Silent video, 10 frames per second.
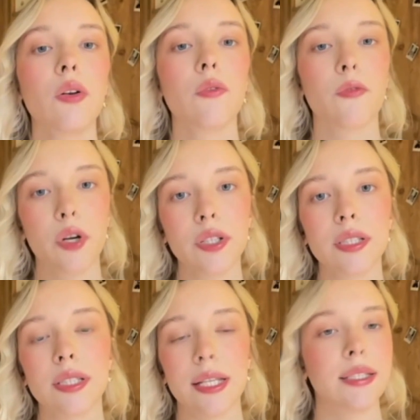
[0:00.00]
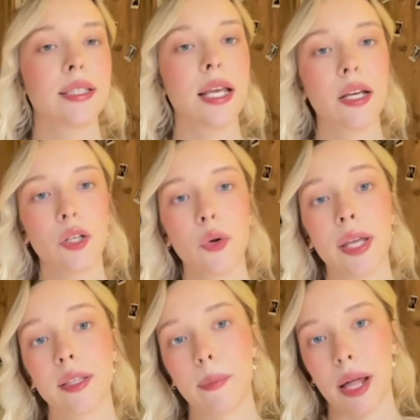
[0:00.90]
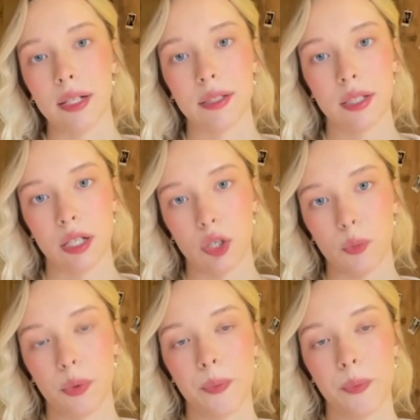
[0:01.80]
first, let's take a look at the balancing loop.